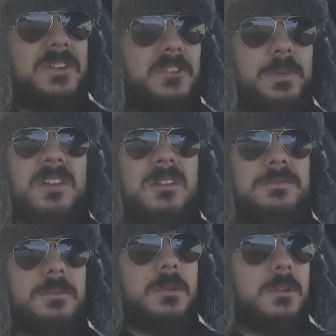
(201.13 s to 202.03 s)
I've never been
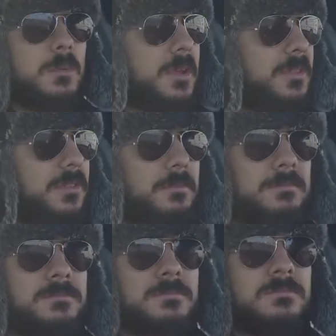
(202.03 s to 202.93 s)
comfortable with
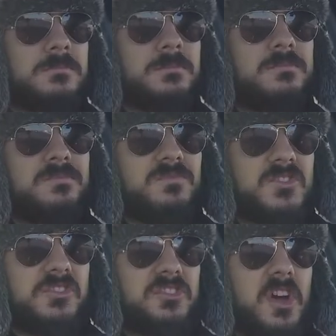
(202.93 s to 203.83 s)

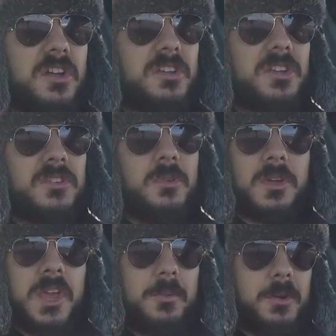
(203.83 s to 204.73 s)
just talking into
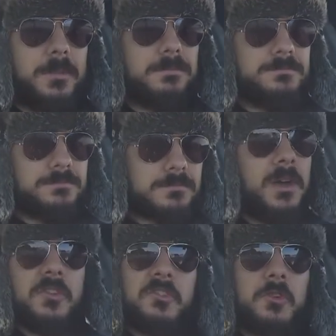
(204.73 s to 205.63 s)
a camera
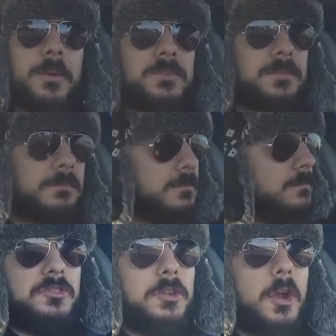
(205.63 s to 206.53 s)
without a script.
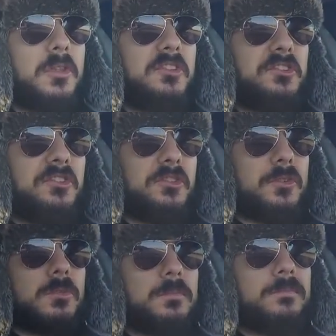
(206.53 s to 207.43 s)
So, you know, this is
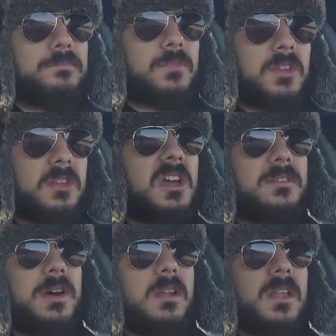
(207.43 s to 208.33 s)

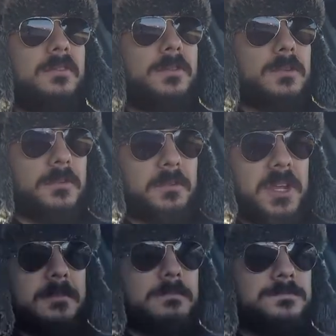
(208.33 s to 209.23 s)
kind of out of left field for
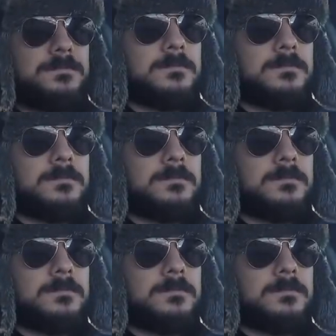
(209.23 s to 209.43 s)
me.